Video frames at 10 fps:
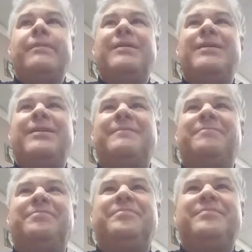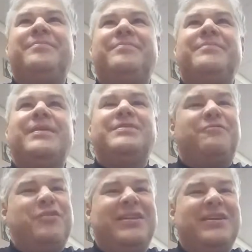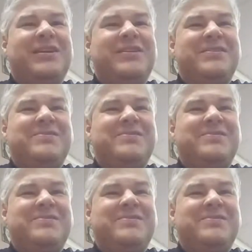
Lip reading: Um, it's a friendly